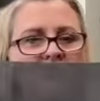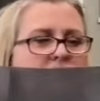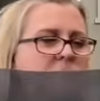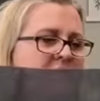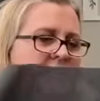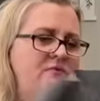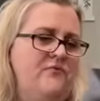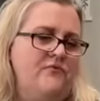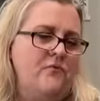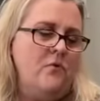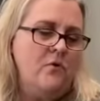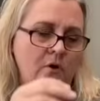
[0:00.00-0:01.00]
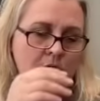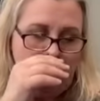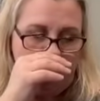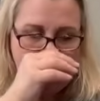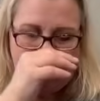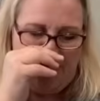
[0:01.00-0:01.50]
to be
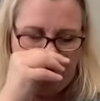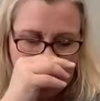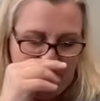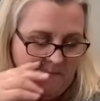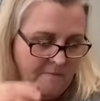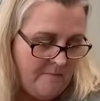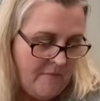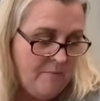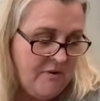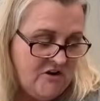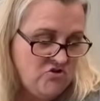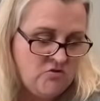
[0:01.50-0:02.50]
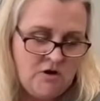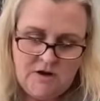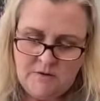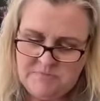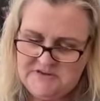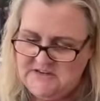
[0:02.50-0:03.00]
for a
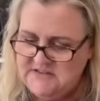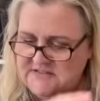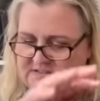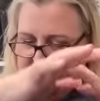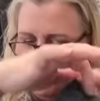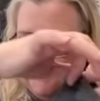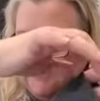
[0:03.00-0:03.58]
Patriotic piece.